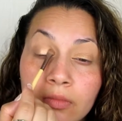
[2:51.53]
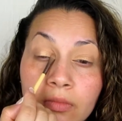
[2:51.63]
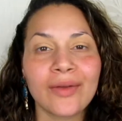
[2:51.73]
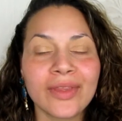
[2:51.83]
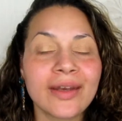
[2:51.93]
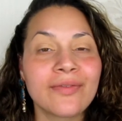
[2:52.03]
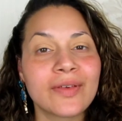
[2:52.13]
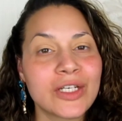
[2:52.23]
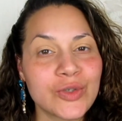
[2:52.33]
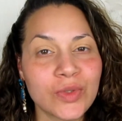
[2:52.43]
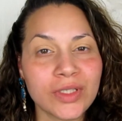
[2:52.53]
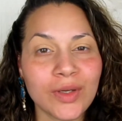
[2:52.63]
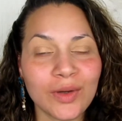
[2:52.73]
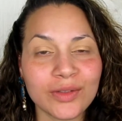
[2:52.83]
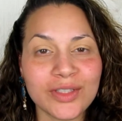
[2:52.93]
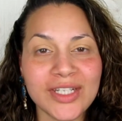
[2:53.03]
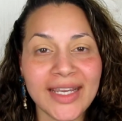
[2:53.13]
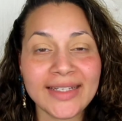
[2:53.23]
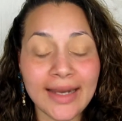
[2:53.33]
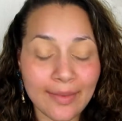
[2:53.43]
Now that I've finished with the golden
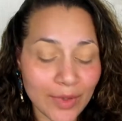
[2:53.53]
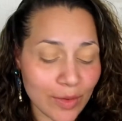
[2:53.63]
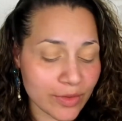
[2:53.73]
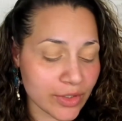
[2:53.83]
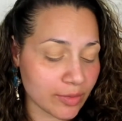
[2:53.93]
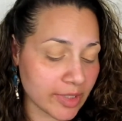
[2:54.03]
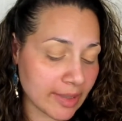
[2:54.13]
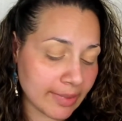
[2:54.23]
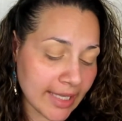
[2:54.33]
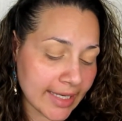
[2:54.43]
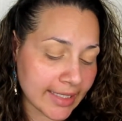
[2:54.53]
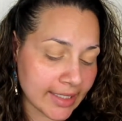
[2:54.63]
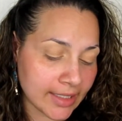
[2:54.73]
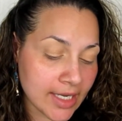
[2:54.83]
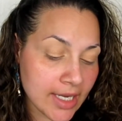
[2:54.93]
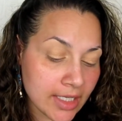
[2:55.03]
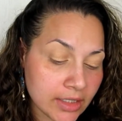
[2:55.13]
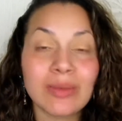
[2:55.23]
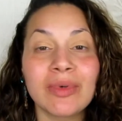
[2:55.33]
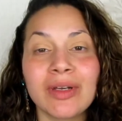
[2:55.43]
shade, I'm going to be applying
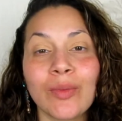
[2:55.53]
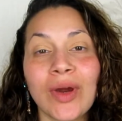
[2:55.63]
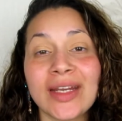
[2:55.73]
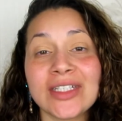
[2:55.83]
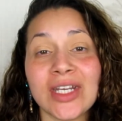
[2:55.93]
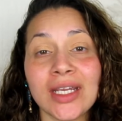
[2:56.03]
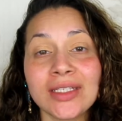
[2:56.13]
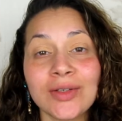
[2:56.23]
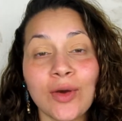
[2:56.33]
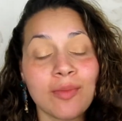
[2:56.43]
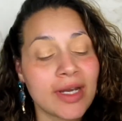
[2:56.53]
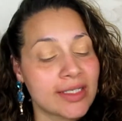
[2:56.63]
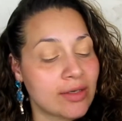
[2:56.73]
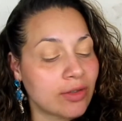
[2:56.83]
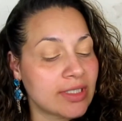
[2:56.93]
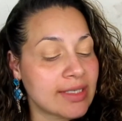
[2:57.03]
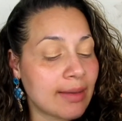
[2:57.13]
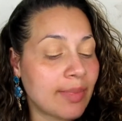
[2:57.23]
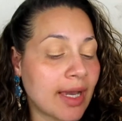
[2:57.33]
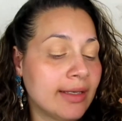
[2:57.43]
shimmery white shade on the
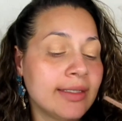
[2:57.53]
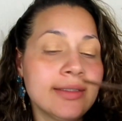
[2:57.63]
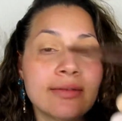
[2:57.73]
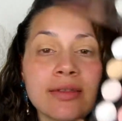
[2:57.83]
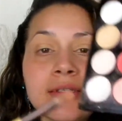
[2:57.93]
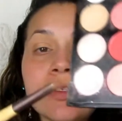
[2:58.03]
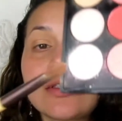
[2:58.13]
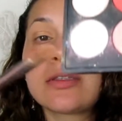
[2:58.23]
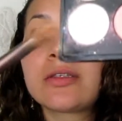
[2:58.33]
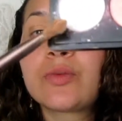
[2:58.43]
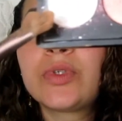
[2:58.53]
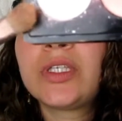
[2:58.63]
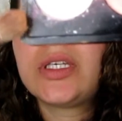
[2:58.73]
same palette. This is this one